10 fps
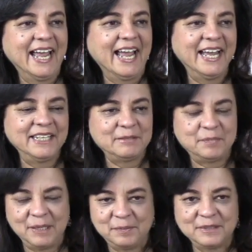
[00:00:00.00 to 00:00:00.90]
and
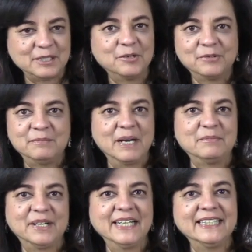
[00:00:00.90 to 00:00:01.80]
people don't
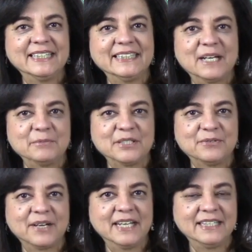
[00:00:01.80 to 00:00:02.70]
remember anything that was
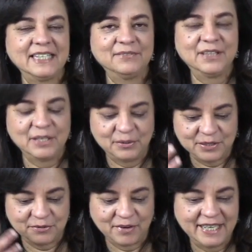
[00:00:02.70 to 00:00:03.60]
red, even though it
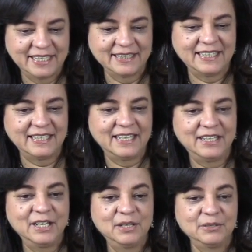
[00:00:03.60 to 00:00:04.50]
was right on their, their,
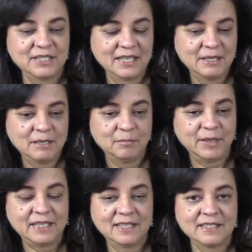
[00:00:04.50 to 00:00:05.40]
nose,
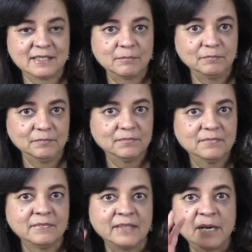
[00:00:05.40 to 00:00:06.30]
because
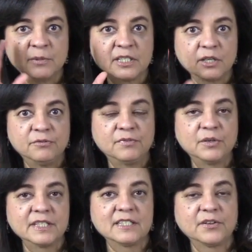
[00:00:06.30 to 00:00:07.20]
they were so
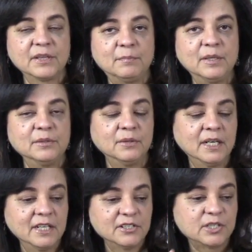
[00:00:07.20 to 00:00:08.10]
focused on the blue.
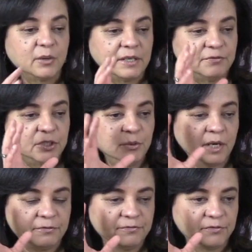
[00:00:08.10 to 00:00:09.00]
So if you
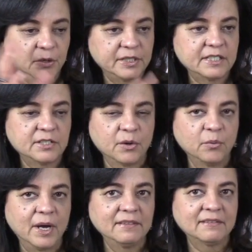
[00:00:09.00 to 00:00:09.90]
are focused on
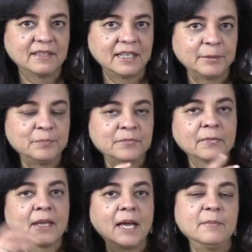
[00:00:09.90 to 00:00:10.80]
one thing
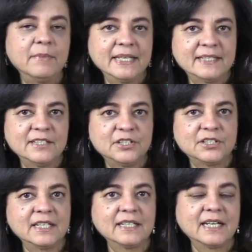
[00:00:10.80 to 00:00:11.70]
a
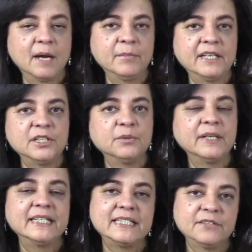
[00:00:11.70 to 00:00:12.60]
message can come at you
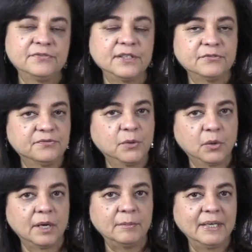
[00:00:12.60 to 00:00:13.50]
in a different
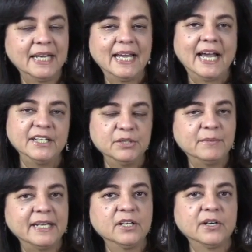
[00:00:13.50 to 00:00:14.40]
form, and you
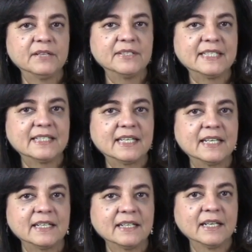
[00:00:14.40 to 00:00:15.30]
may not even
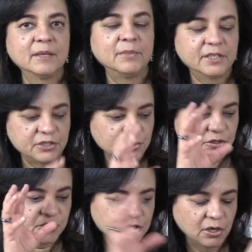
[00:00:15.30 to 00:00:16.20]
see it because you're
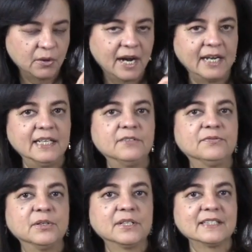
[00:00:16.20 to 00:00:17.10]
so highly
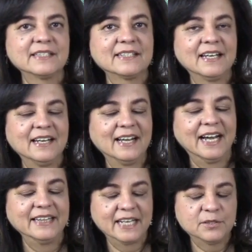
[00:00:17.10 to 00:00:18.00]
focused.
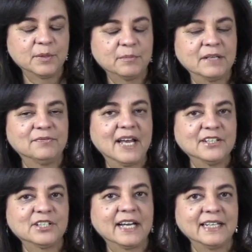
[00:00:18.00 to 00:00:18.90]
And that's what my
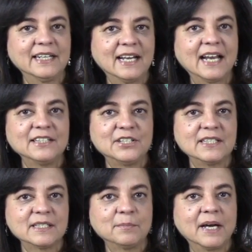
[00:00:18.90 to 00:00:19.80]
flashlight
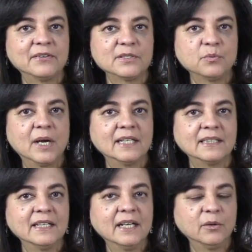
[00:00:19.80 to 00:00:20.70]
analogy is about as
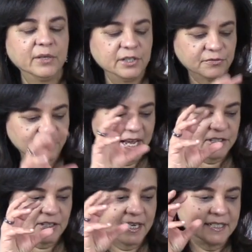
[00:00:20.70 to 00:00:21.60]
well. When your
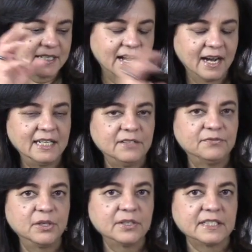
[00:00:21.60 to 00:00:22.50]
flashlight is highly
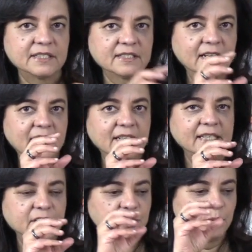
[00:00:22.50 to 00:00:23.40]
focused,
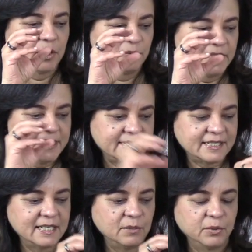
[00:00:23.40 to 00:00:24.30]
then you will only see